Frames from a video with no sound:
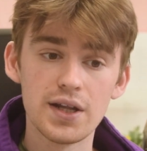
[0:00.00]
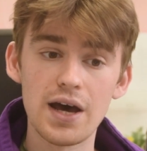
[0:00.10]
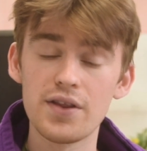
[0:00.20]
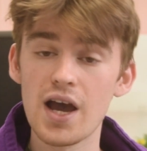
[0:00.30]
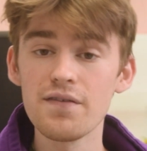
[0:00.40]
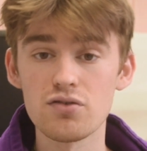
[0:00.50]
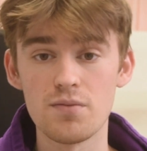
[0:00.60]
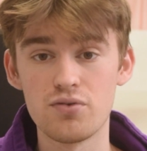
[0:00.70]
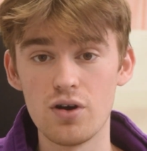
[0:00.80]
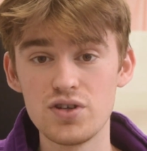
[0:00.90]
Now, the other
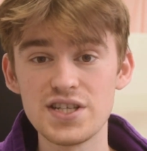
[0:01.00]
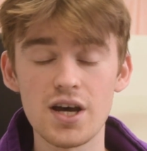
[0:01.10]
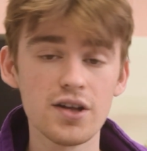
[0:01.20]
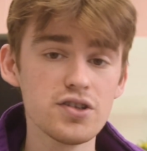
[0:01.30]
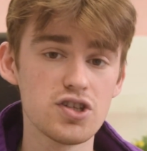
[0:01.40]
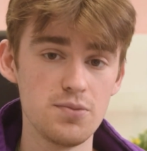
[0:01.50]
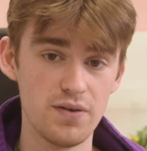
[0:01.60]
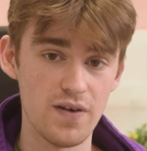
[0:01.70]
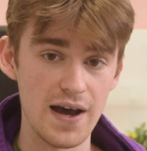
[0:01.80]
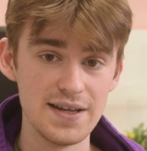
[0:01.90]
approach is
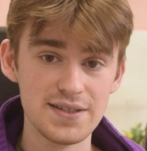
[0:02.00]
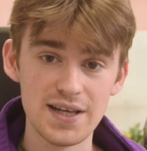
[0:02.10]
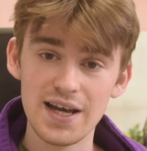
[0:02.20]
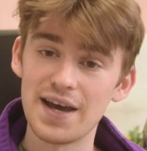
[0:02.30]
unsupervised,